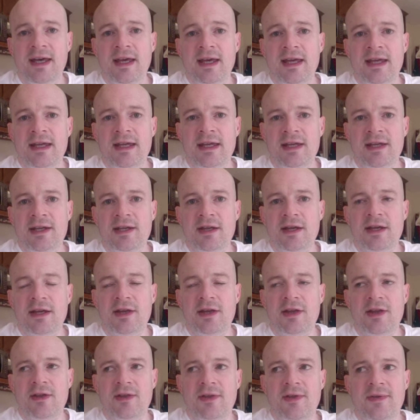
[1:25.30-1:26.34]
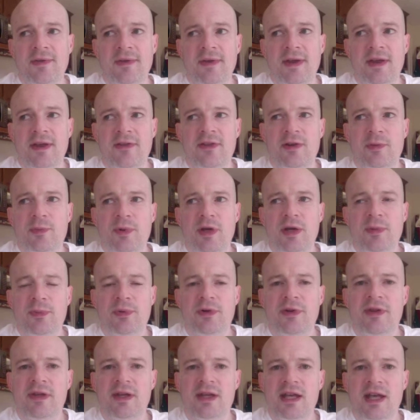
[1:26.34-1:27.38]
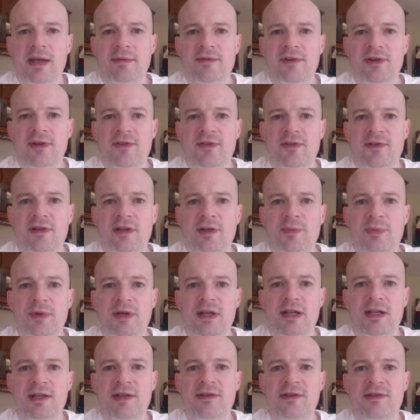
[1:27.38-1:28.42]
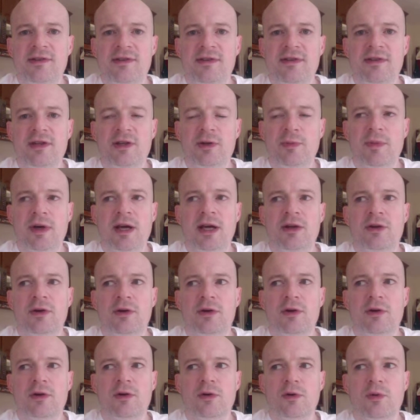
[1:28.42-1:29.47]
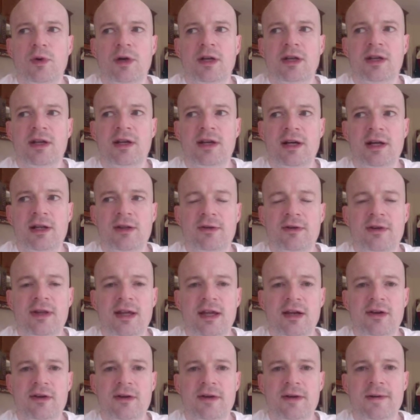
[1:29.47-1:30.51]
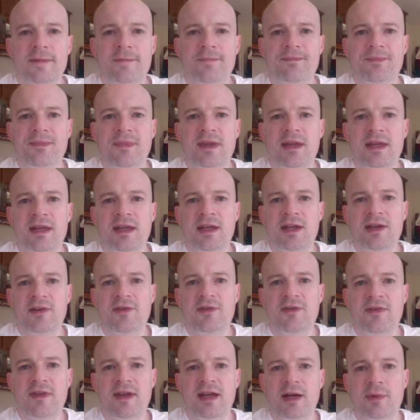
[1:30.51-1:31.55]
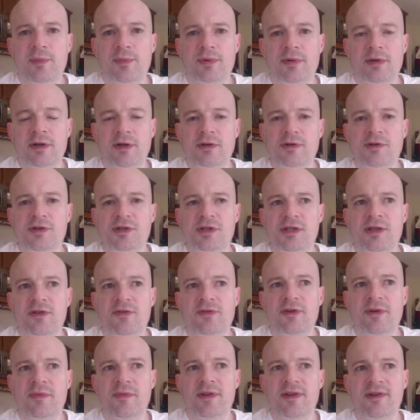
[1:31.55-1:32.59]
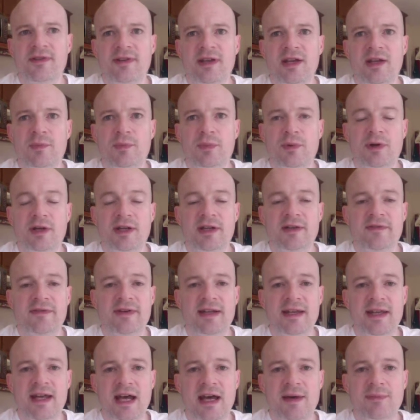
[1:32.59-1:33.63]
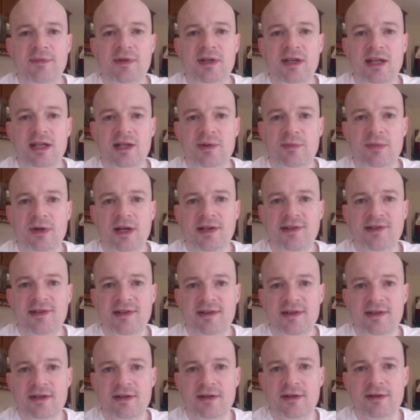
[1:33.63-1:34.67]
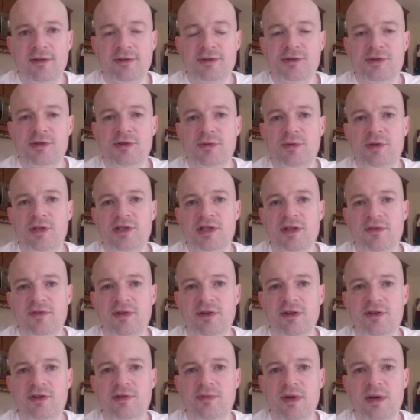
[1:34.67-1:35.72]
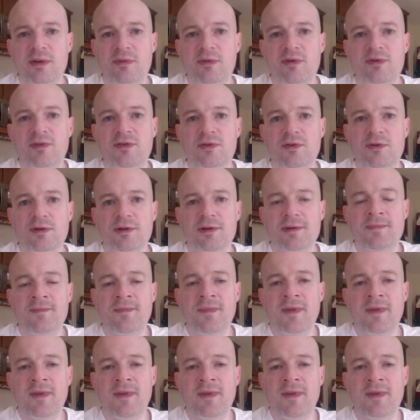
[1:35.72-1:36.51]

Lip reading: And the people that came to the Philippines, no matter what color they are, if they approached it from the standpoint of adapting and embracing the culture, which I've talked about before,